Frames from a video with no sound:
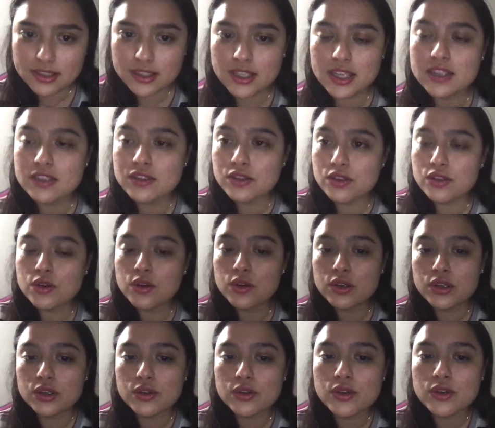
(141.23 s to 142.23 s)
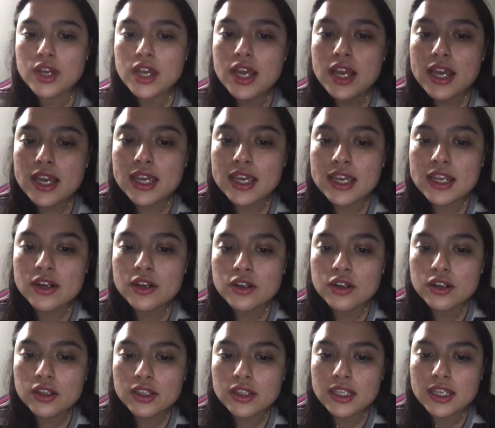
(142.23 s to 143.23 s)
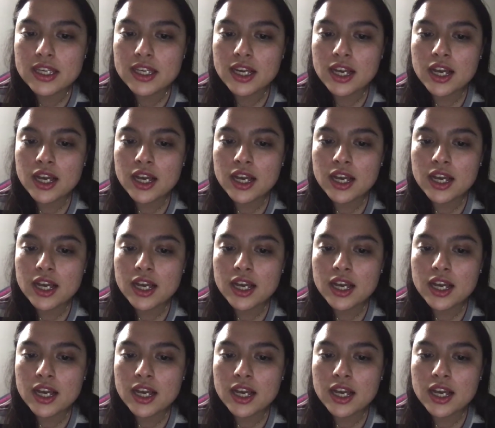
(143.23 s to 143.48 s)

It lets in early